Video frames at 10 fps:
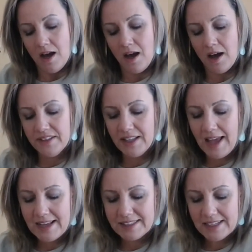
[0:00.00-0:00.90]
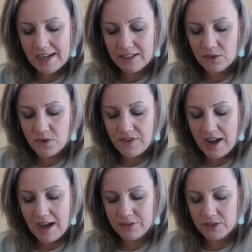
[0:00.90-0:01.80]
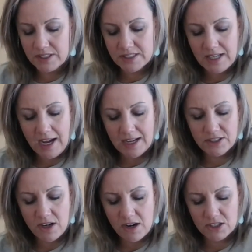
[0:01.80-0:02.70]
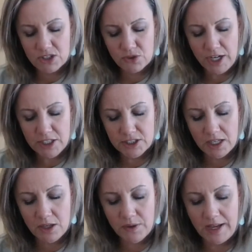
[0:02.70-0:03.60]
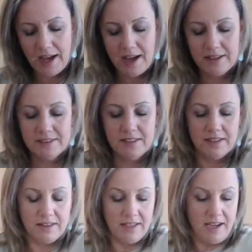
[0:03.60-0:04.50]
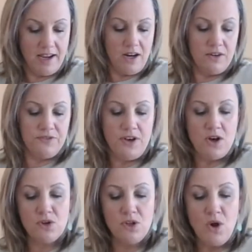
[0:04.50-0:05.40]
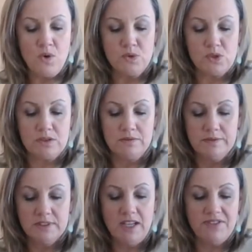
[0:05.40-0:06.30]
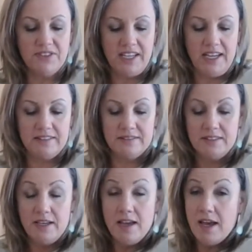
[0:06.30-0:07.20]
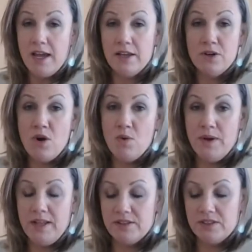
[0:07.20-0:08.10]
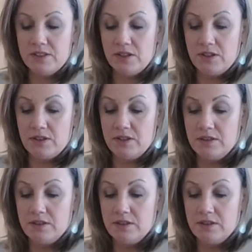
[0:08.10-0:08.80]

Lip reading: On the last night of the revival, the sky took on a strange yellow cast. The air felt close, suffocating, and no wind stirred.